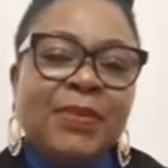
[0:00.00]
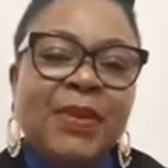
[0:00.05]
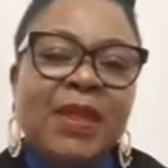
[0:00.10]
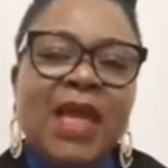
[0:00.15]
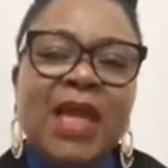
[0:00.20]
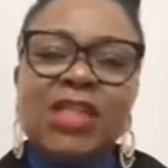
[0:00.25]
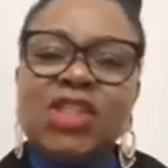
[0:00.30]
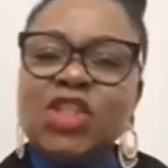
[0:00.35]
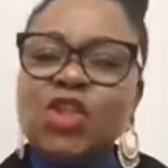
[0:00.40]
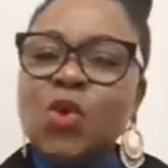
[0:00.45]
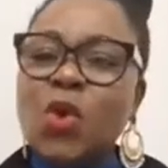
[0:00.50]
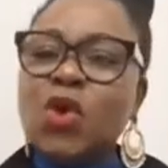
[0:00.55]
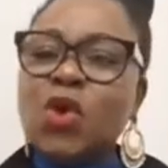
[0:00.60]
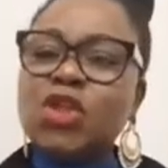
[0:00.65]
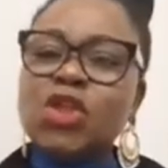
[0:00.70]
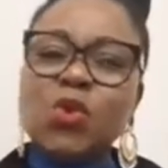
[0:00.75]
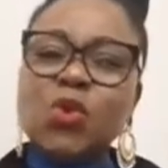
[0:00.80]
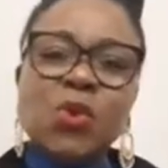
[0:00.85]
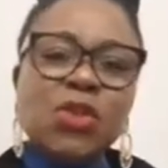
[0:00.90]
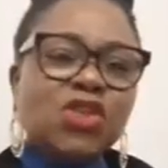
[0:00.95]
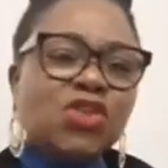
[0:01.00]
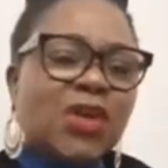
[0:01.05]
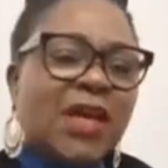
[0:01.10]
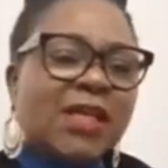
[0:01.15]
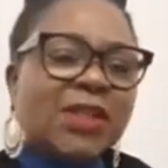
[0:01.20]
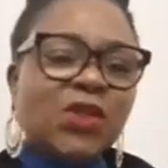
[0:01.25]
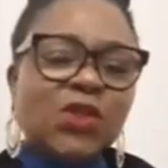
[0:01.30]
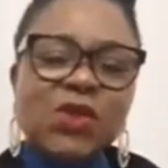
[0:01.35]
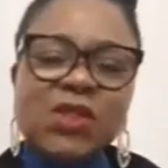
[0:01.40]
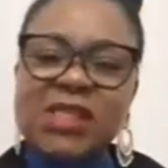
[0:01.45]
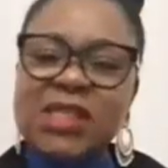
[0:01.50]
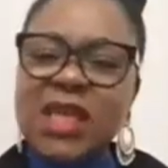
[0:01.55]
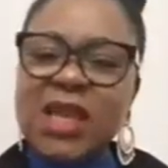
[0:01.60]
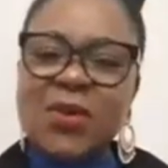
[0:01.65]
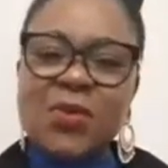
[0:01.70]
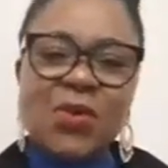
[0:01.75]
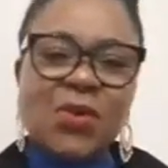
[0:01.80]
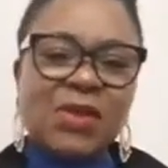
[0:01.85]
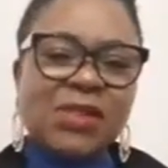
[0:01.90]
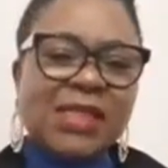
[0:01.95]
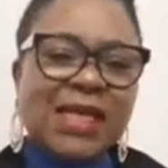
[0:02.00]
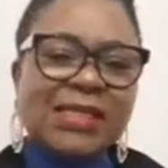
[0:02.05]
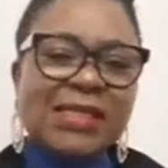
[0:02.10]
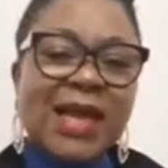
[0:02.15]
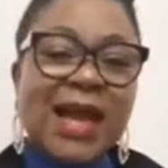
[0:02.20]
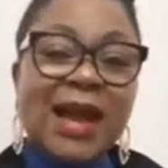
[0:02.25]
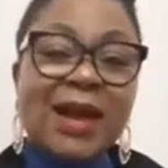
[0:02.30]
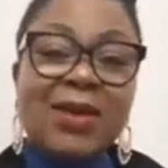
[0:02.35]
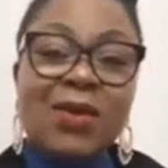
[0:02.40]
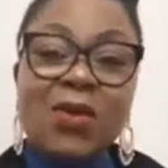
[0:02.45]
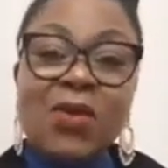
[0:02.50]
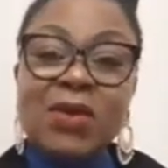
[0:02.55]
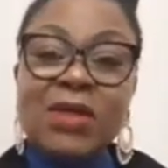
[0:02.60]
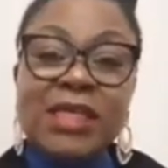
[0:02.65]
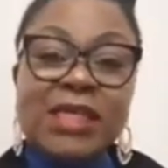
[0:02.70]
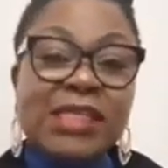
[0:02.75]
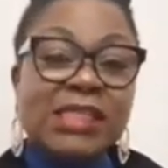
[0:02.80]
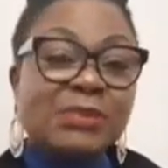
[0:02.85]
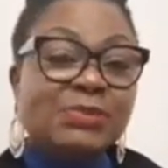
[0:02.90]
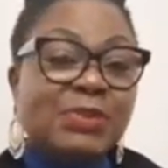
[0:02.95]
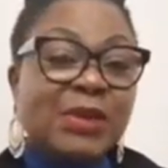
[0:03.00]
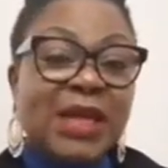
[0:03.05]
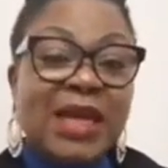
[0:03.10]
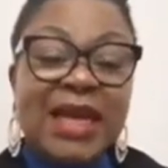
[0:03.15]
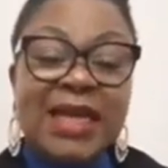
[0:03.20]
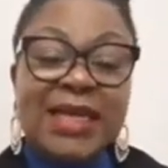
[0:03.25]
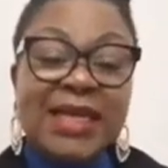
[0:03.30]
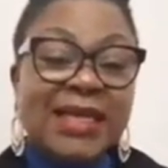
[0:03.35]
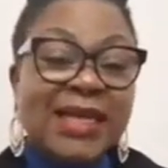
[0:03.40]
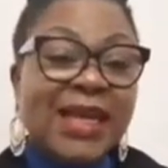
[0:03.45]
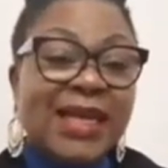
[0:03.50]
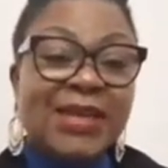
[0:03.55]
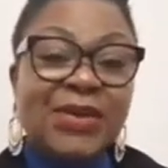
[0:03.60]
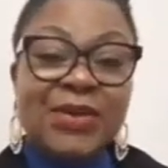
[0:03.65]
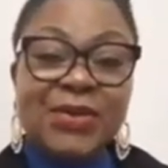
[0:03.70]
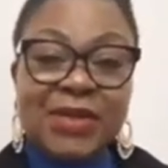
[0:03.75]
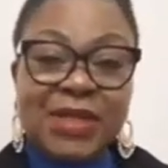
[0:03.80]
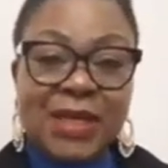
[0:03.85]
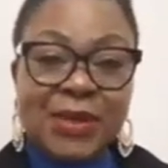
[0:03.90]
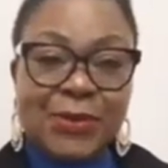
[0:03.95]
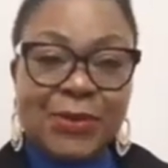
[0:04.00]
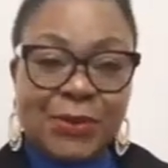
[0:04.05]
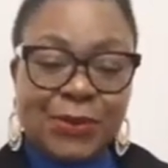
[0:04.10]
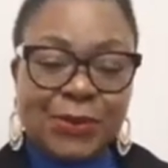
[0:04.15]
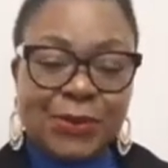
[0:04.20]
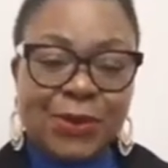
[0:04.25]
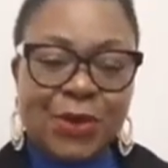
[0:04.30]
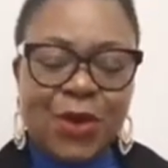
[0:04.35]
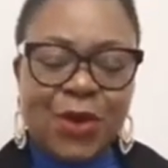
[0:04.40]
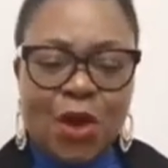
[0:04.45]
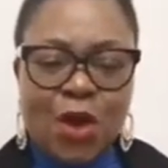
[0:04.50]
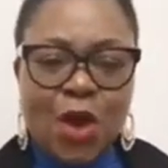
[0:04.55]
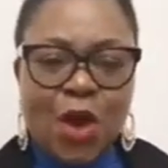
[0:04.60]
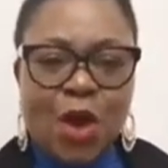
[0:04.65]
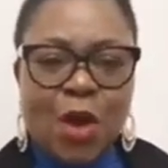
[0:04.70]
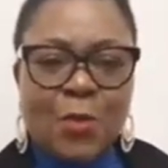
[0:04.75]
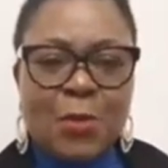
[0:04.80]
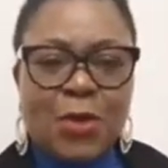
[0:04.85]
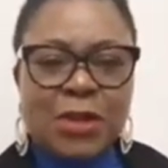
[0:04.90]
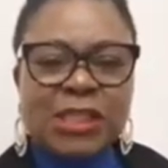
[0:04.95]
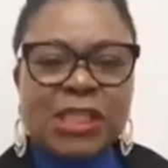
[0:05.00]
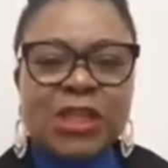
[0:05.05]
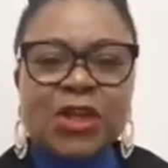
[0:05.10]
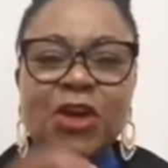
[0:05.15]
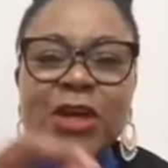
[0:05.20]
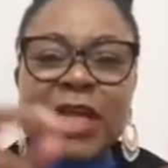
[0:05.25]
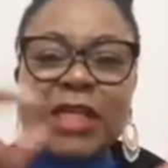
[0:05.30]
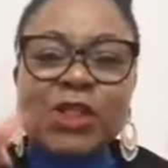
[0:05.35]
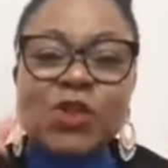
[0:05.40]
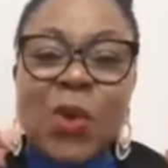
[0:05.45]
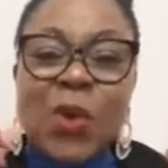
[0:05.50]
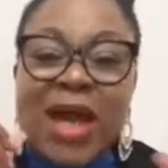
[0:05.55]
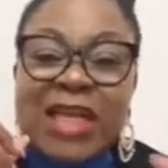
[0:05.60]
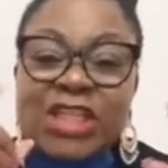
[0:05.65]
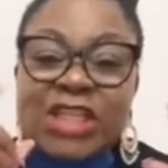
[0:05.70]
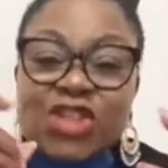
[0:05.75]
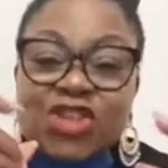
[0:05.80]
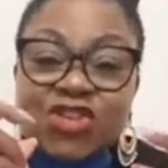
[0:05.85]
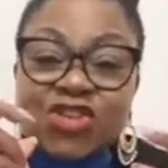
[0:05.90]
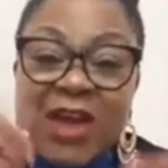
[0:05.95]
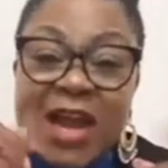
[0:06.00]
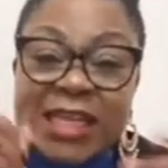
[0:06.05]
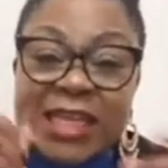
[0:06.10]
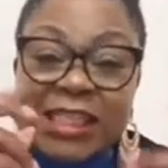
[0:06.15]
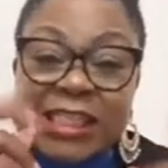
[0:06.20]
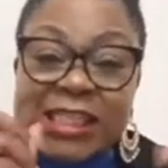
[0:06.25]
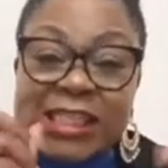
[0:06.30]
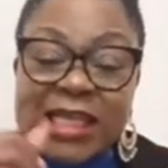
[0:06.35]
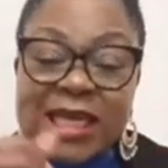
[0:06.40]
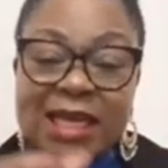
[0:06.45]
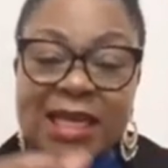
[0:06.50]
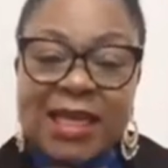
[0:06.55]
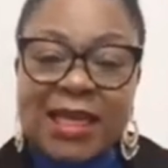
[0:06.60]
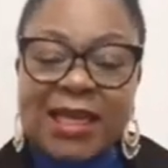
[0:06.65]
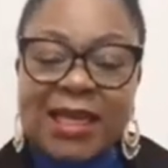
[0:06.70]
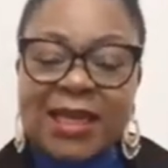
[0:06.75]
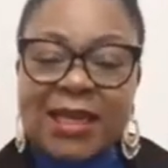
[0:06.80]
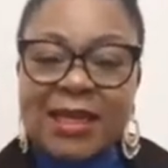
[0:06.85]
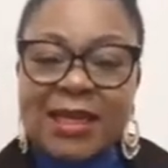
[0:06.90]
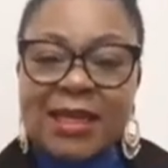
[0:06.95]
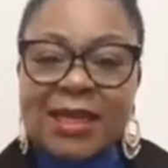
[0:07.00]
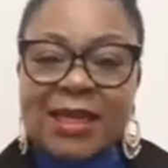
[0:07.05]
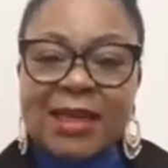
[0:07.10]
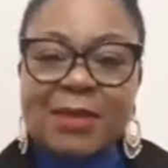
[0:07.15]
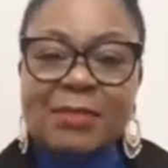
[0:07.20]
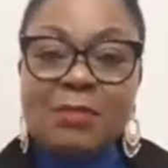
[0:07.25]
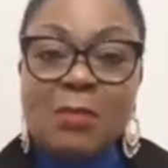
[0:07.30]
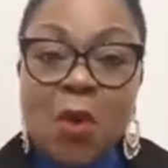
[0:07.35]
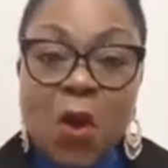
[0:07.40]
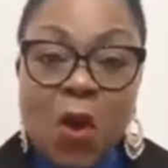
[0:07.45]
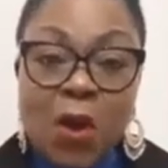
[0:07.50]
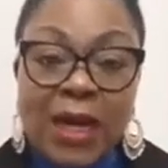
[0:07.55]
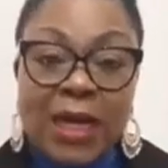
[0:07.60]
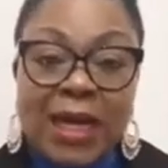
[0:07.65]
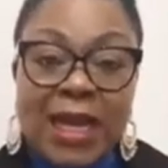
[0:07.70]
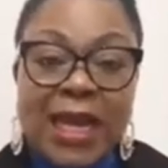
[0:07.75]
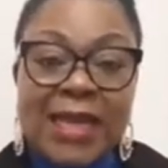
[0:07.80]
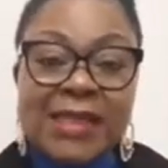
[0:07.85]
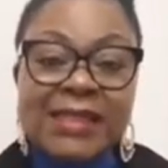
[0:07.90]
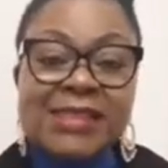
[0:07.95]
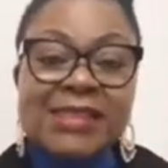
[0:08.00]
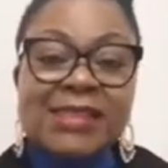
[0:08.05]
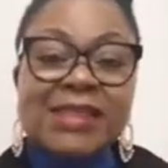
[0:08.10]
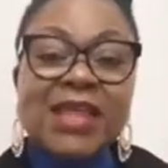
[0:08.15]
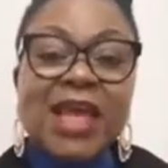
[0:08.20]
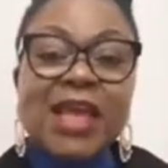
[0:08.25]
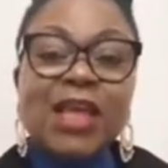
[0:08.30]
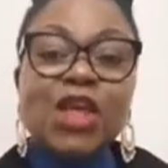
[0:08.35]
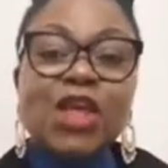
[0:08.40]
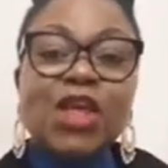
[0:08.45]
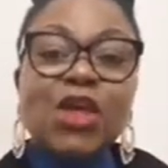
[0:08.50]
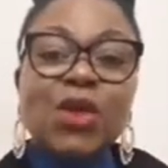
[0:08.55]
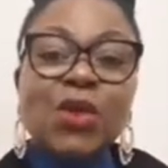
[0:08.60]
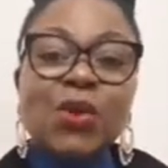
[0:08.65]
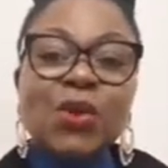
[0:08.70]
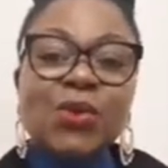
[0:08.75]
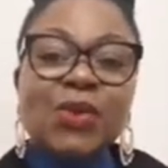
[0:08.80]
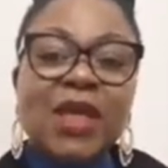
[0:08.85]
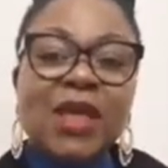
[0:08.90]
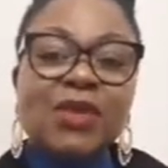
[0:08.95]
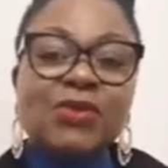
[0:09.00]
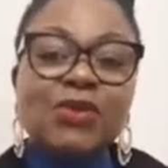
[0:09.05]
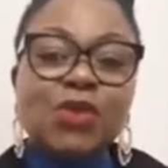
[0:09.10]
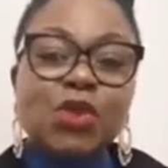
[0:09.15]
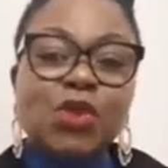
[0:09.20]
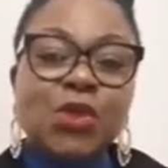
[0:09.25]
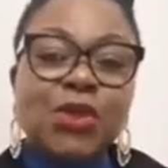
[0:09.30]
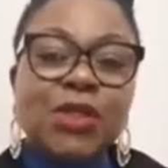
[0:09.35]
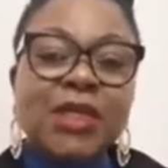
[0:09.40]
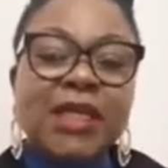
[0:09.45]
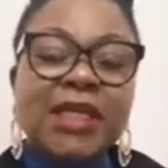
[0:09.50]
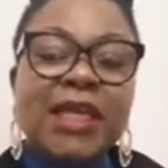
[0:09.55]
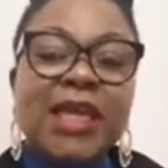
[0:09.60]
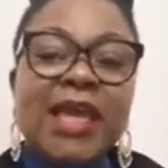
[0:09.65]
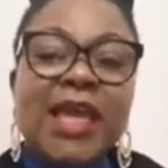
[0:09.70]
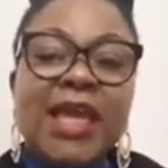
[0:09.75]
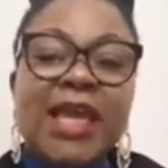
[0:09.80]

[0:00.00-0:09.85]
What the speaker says: And all she was trying to say was that her God is bigger than any other God. But in order to attract more clients, thank you for joining.